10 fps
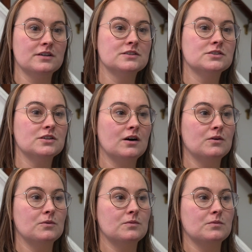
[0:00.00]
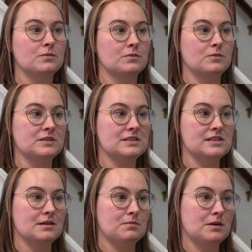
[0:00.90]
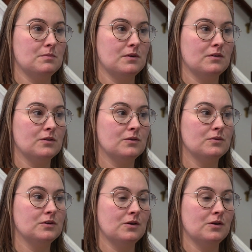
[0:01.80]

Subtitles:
So we see people who,